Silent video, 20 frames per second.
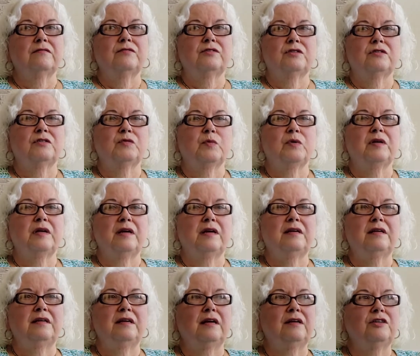just what
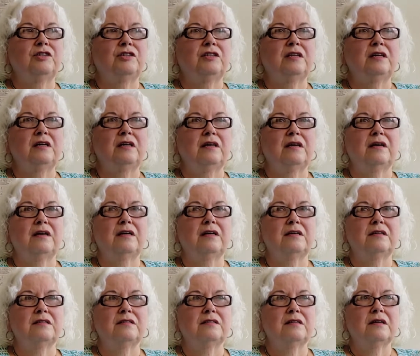ADHD
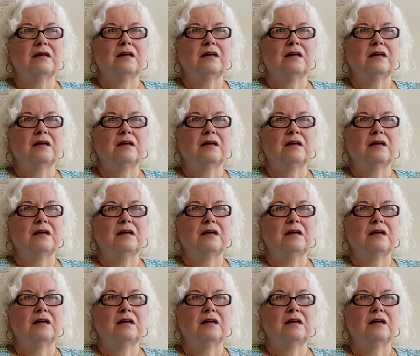is